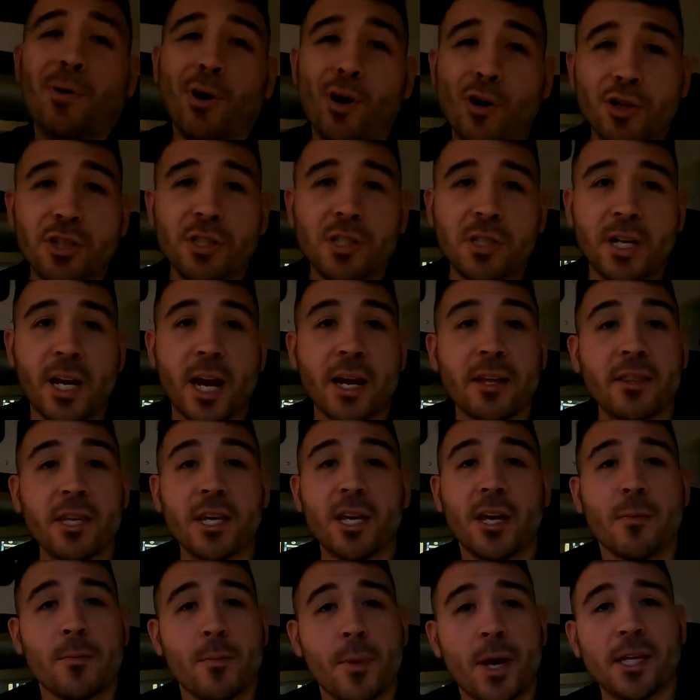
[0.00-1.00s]
personally, I
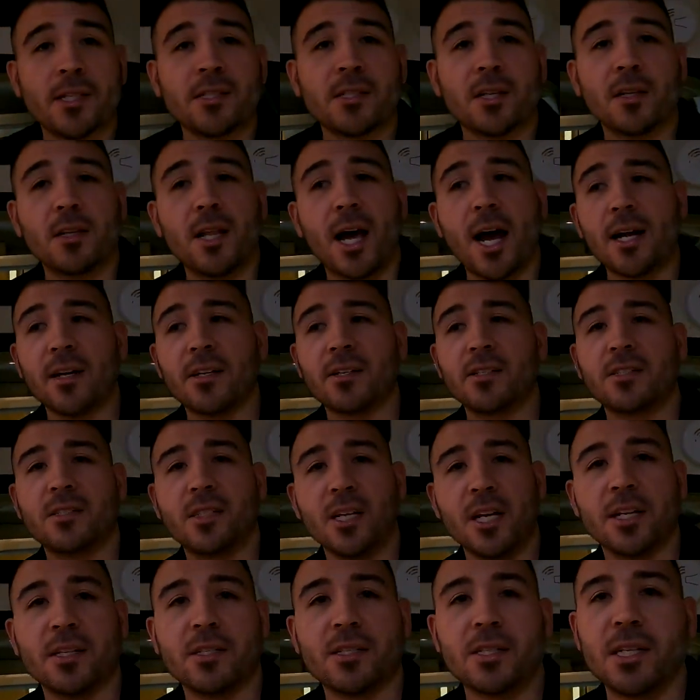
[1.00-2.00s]
think it makes a lot of
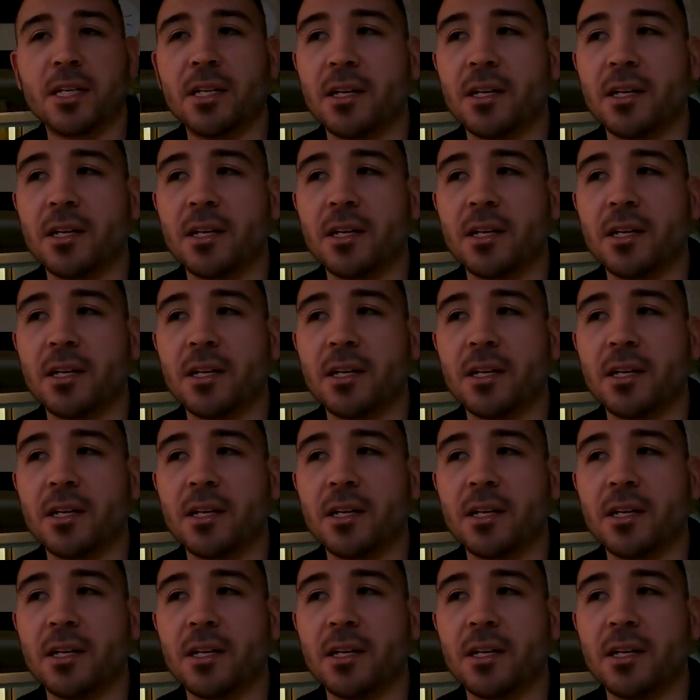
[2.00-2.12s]
sense.